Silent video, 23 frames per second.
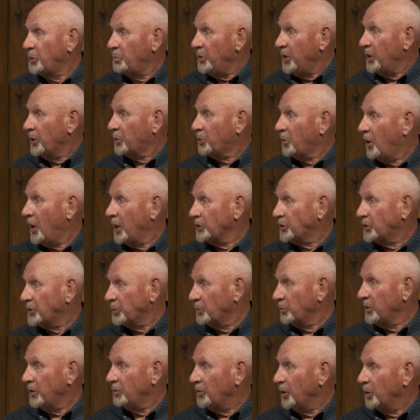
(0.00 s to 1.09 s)
be across the
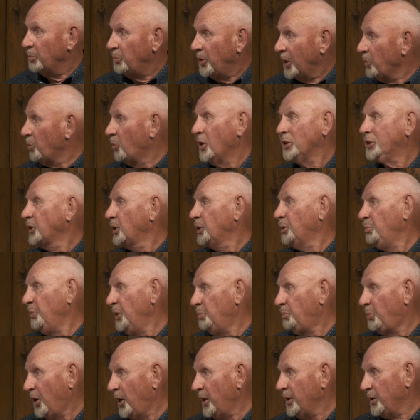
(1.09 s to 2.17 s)
river, but it wasn't to be
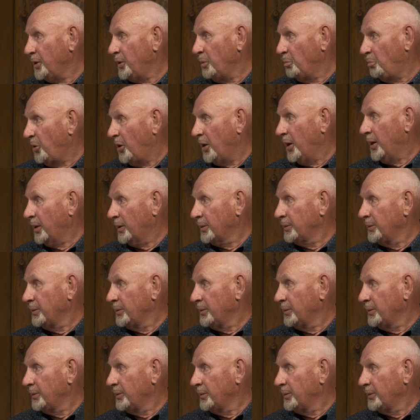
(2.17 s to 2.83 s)
part of the park.